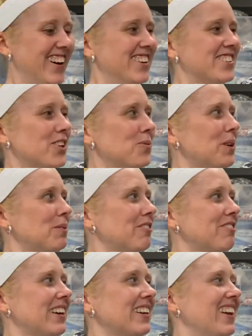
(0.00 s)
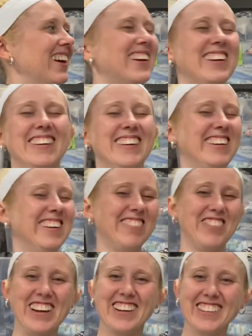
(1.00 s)
So maybe if I
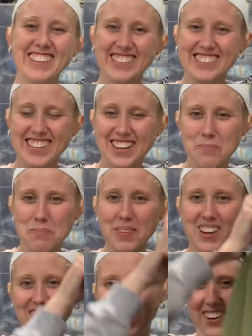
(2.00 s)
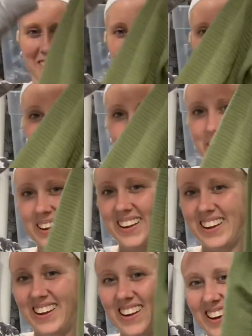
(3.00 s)
clean this up a little bit,
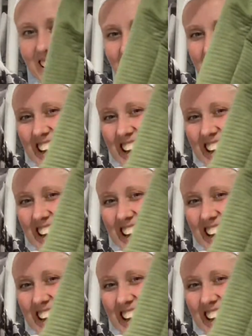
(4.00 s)
I